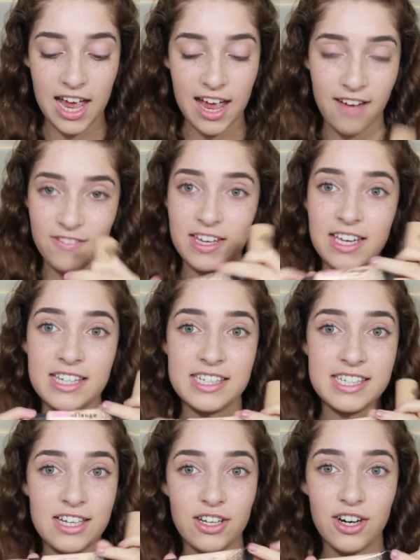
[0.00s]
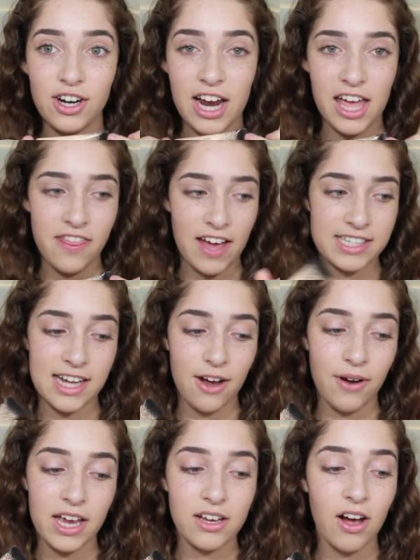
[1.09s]
I have the concealer and that's how
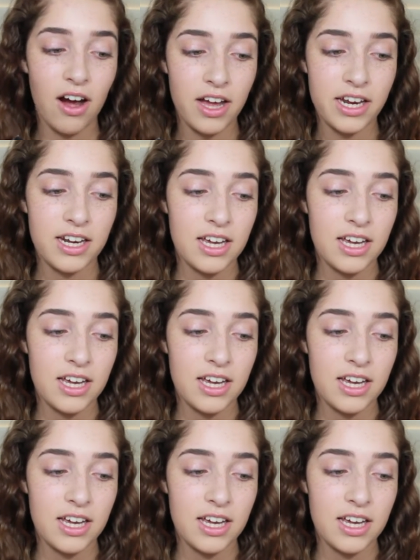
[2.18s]
I got